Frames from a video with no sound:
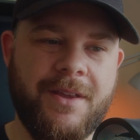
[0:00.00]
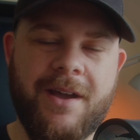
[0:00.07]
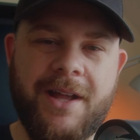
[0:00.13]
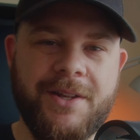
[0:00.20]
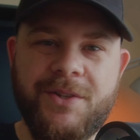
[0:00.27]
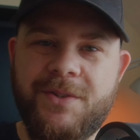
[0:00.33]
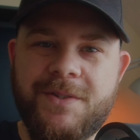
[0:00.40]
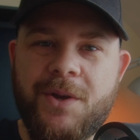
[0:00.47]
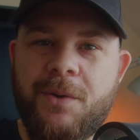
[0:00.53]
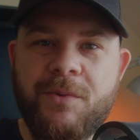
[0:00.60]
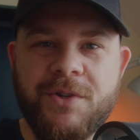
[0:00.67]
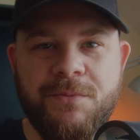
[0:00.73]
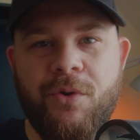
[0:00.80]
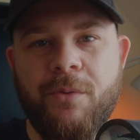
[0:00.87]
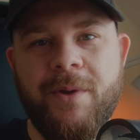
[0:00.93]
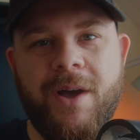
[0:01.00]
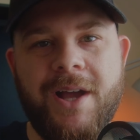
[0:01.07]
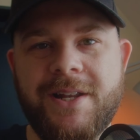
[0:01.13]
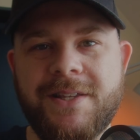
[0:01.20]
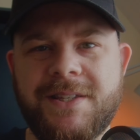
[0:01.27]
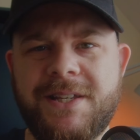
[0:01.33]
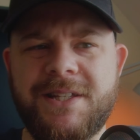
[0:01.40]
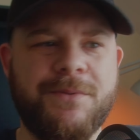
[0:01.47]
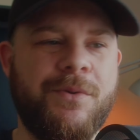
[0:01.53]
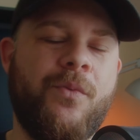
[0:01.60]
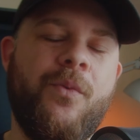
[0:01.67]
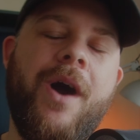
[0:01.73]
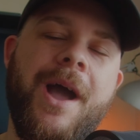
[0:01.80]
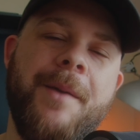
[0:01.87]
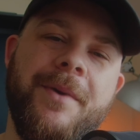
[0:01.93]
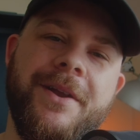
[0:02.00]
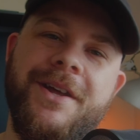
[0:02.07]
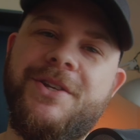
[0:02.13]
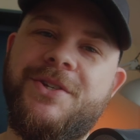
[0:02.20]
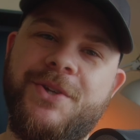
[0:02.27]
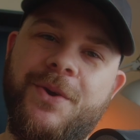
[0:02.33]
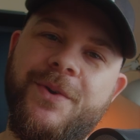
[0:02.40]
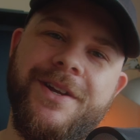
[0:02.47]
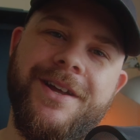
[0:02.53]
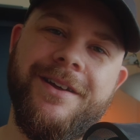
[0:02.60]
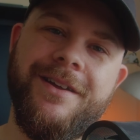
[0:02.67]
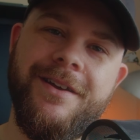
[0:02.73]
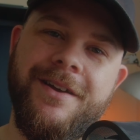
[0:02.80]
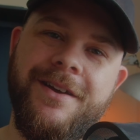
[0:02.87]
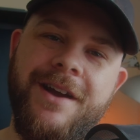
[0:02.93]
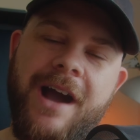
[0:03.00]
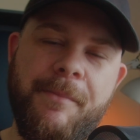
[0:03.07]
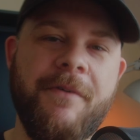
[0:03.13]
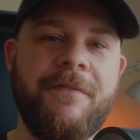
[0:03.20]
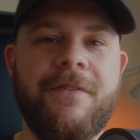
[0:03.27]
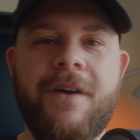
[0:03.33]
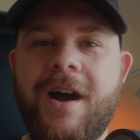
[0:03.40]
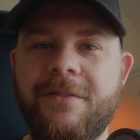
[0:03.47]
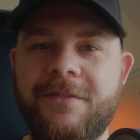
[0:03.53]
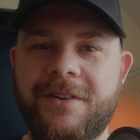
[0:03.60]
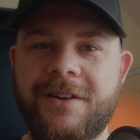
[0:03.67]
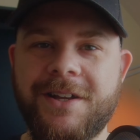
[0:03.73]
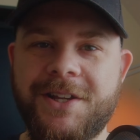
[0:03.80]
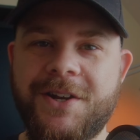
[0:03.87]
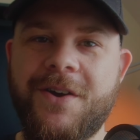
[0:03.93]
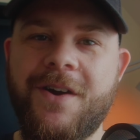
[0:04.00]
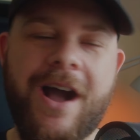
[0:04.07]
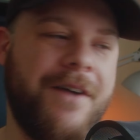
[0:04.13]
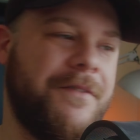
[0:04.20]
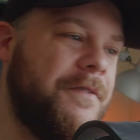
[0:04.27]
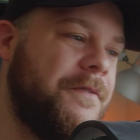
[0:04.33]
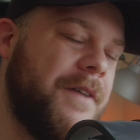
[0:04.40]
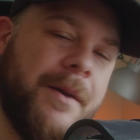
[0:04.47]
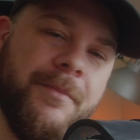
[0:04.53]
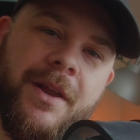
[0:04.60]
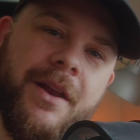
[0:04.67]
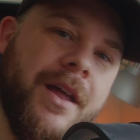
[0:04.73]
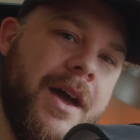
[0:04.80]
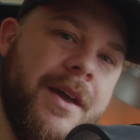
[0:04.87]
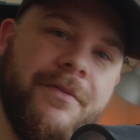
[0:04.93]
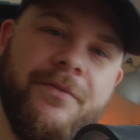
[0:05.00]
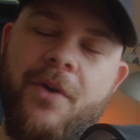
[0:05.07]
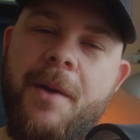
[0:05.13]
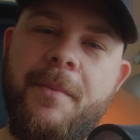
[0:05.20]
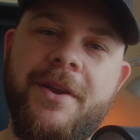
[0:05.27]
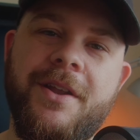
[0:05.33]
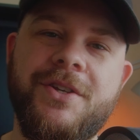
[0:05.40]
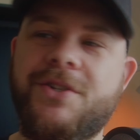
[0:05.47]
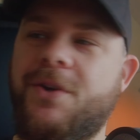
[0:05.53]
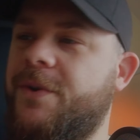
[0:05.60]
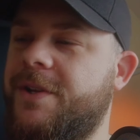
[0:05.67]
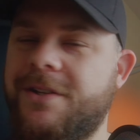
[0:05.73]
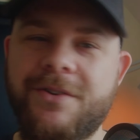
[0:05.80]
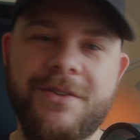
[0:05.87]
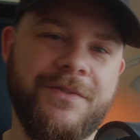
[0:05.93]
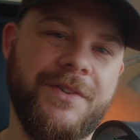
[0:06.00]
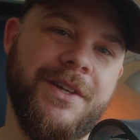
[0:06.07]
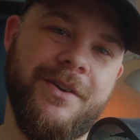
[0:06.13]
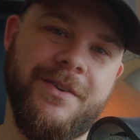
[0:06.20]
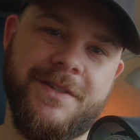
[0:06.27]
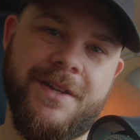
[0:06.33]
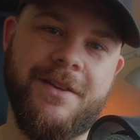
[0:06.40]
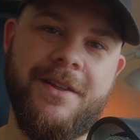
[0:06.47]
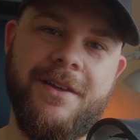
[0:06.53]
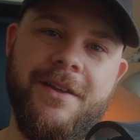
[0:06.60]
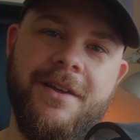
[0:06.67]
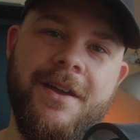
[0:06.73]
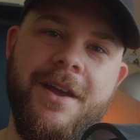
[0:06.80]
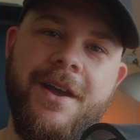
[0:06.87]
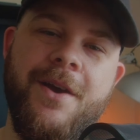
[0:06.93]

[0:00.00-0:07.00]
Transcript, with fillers: I do so much more behind the scenes, so why am I not showing that? I'm a father, you know, I have a family life. Why am I not showing those videos on there?